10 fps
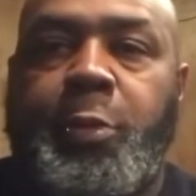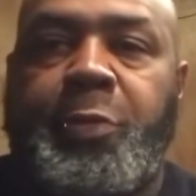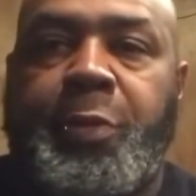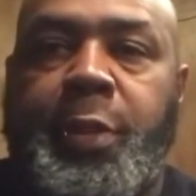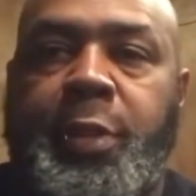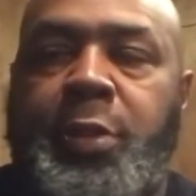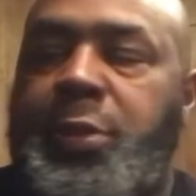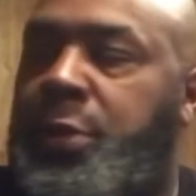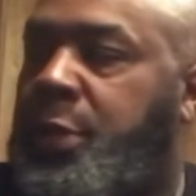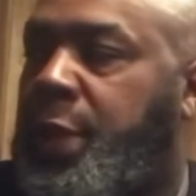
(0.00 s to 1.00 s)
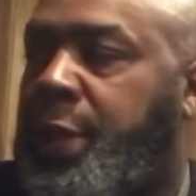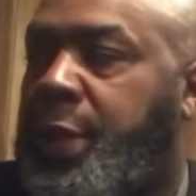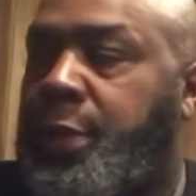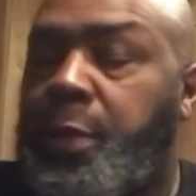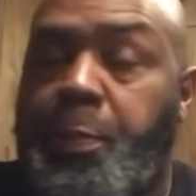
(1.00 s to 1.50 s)
to finish. I
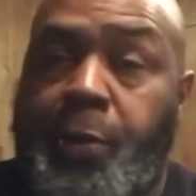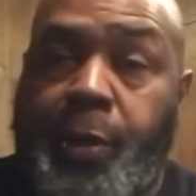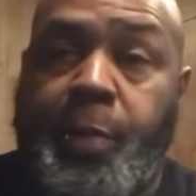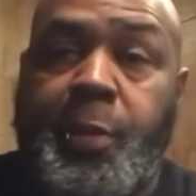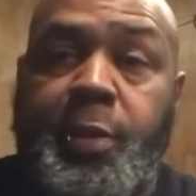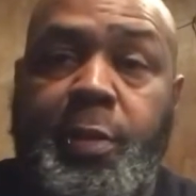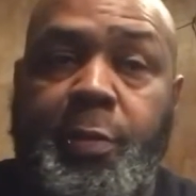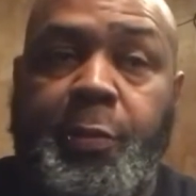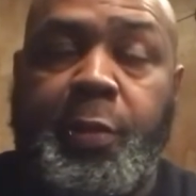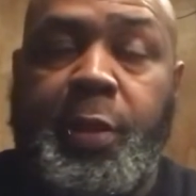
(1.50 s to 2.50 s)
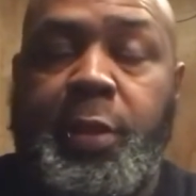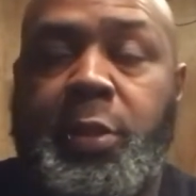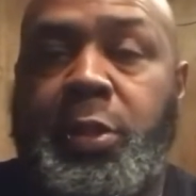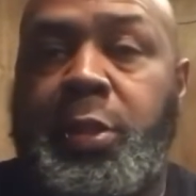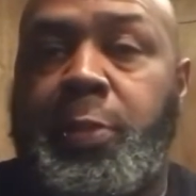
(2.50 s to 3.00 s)
got the plumbing to
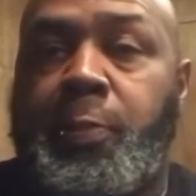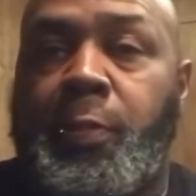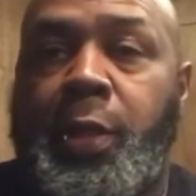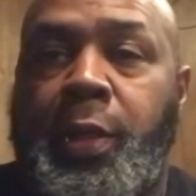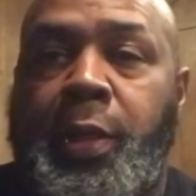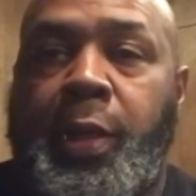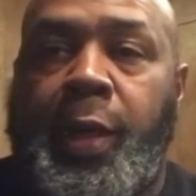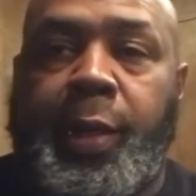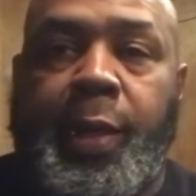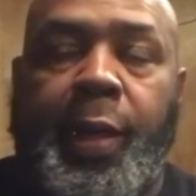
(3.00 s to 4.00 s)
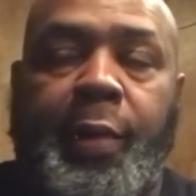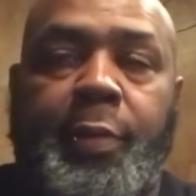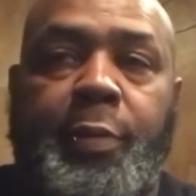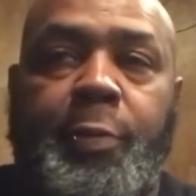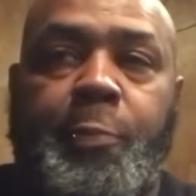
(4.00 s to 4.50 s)
finish. I got,
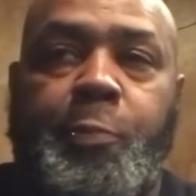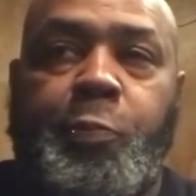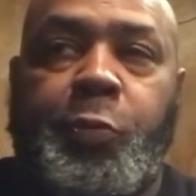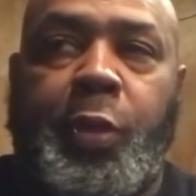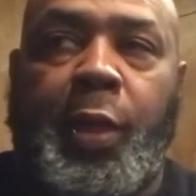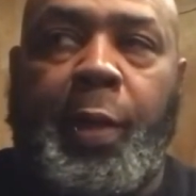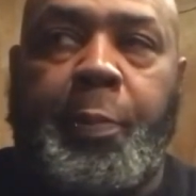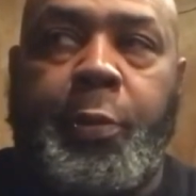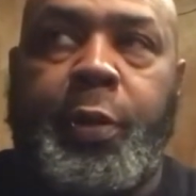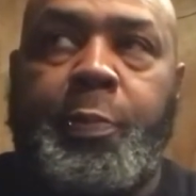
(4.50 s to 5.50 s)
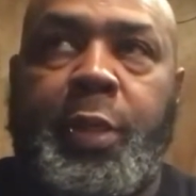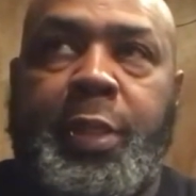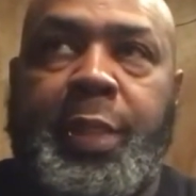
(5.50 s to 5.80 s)
I pretty much